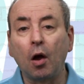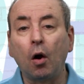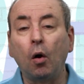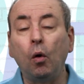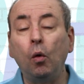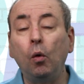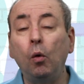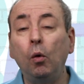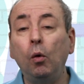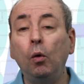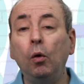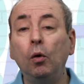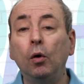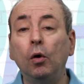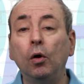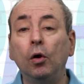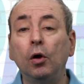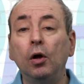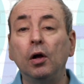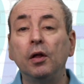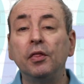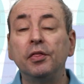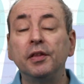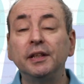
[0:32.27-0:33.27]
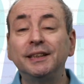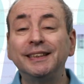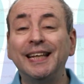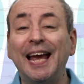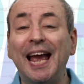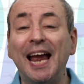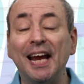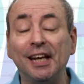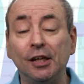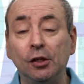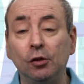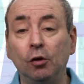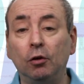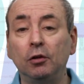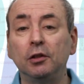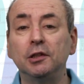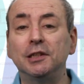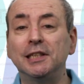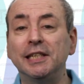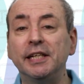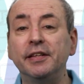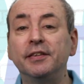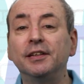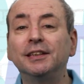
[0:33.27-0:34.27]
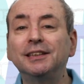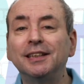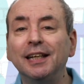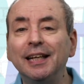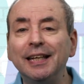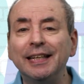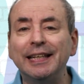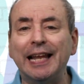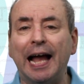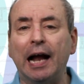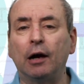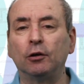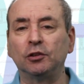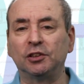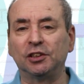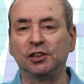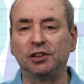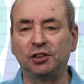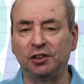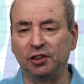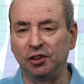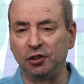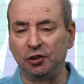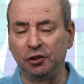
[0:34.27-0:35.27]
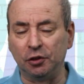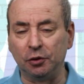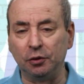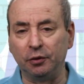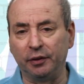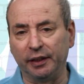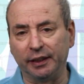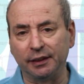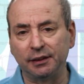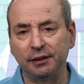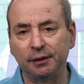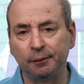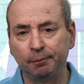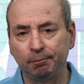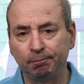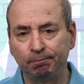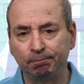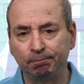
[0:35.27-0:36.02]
or the technology that allows us to do this.